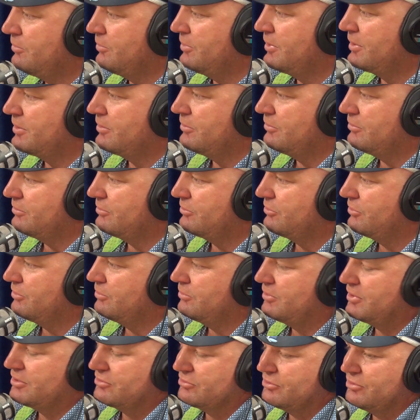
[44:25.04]
to take a week or
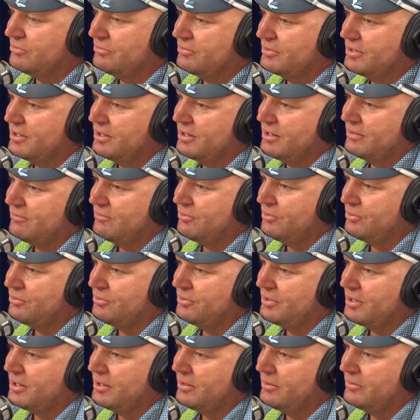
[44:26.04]
2 weeks off and go and have
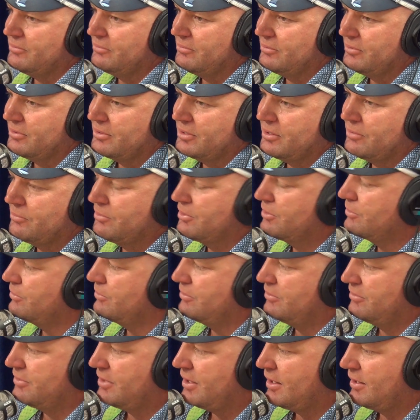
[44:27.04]
a holiday.
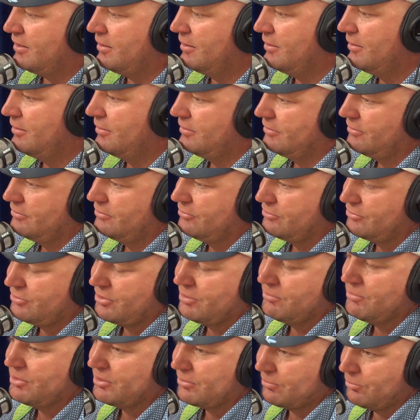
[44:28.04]
We could have done
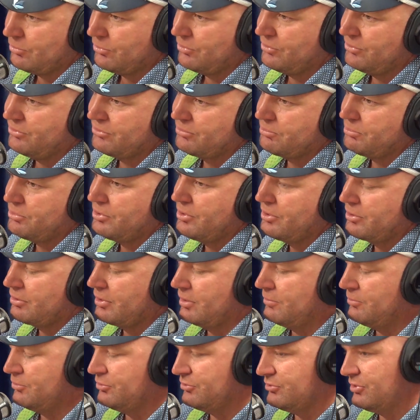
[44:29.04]
so much more of this
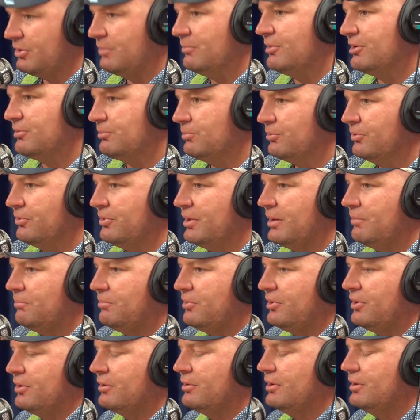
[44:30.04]
program or so much more of
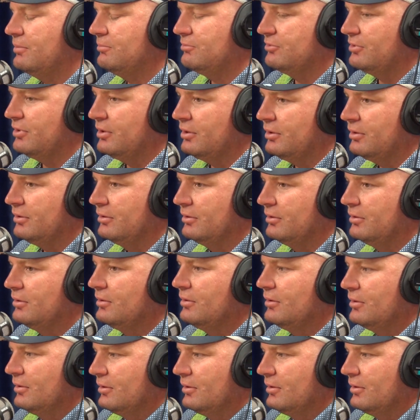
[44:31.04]
that program. So,